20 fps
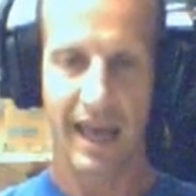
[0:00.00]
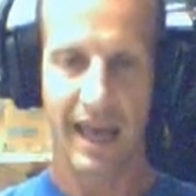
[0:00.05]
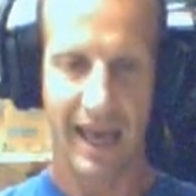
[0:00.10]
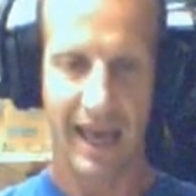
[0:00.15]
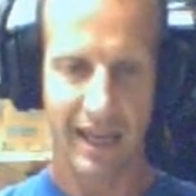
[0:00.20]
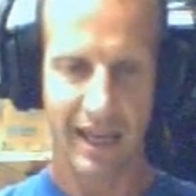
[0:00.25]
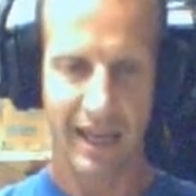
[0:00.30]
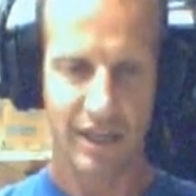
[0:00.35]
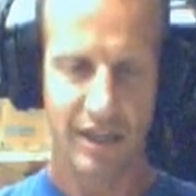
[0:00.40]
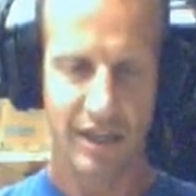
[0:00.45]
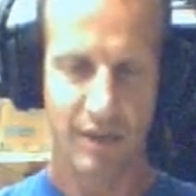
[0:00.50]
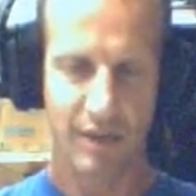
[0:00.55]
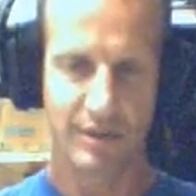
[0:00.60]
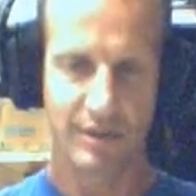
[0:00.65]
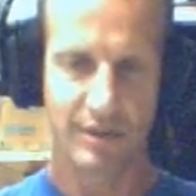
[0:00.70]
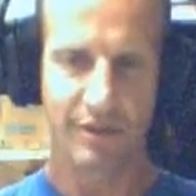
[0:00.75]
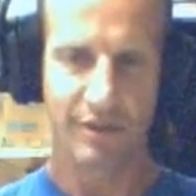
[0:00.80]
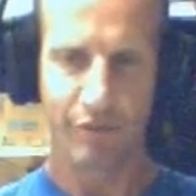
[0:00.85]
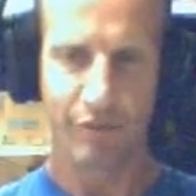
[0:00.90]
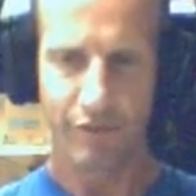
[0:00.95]
And there
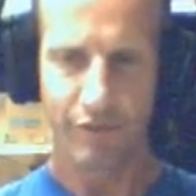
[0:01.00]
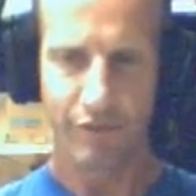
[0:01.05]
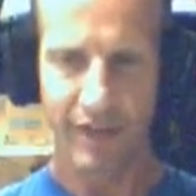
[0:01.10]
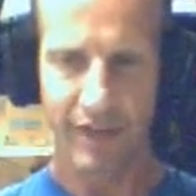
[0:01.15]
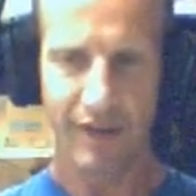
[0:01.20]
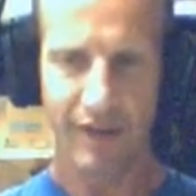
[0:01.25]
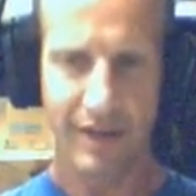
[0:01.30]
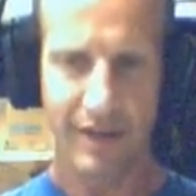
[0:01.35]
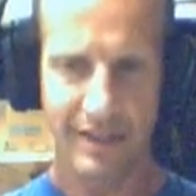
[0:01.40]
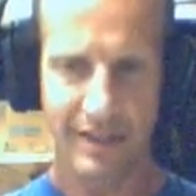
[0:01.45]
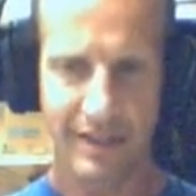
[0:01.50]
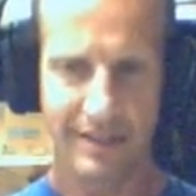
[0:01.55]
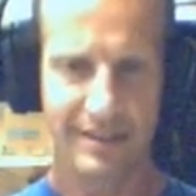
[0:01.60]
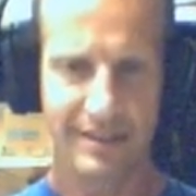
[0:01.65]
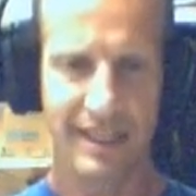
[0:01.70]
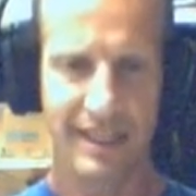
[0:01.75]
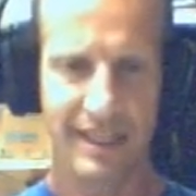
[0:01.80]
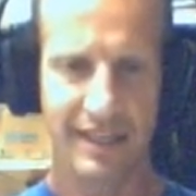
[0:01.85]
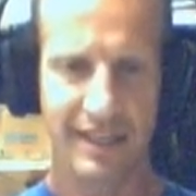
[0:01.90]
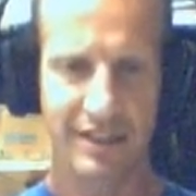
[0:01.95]
was a very
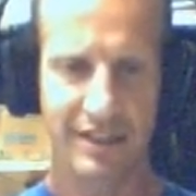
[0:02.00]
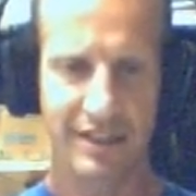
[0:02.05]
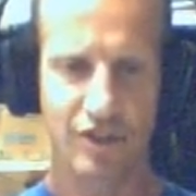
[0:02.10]
distinct